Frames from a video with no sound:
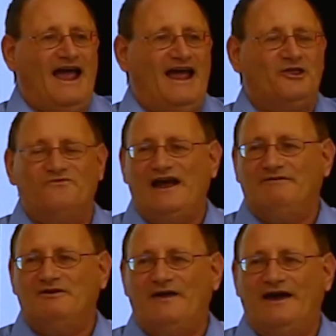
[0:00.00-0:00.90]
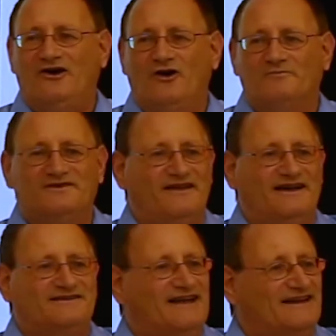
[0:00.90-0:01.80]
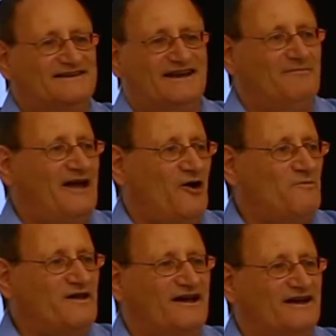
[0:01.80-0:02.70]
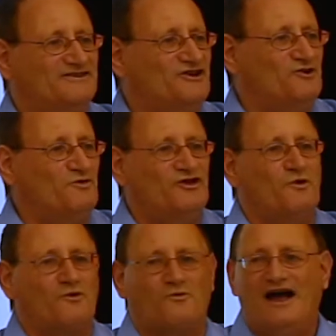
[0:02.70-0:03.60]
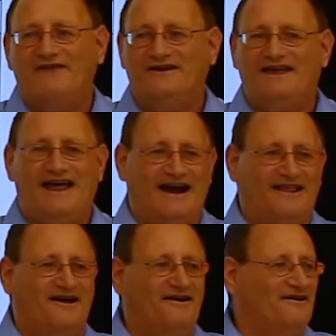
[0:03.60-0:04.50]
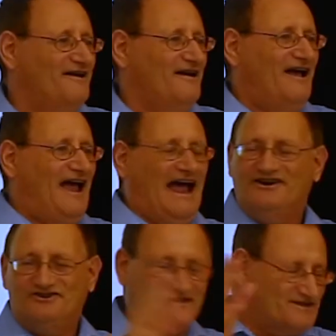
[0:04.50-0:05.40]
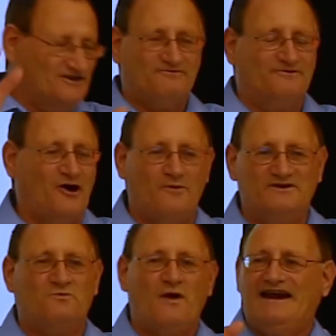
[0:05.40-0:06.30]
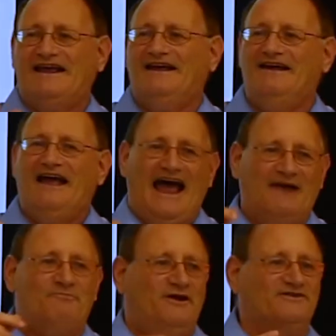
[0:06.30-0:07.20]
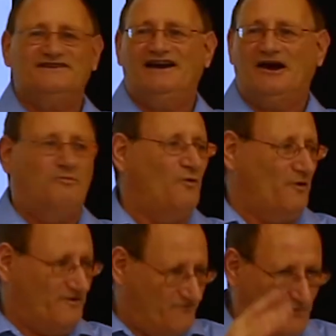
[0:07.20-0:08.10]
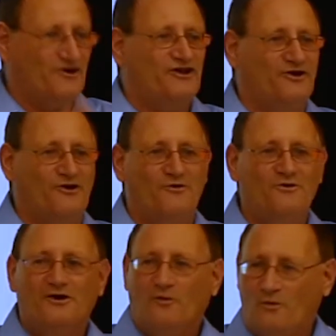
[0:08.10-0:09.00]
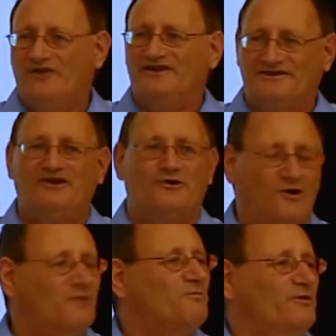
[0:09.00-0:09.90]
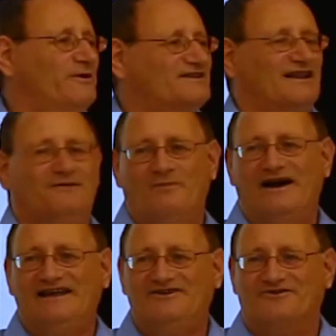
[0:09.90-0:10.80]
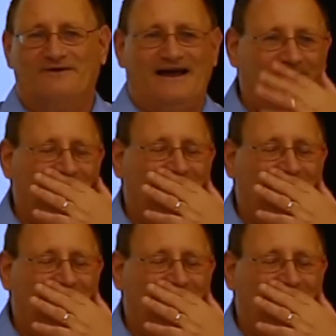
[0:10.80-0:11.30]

And their family back home thinks that somehow because you arrive in Canada and Justin Trudeau is waiting at Pearson Airport for you with your own personal money tree.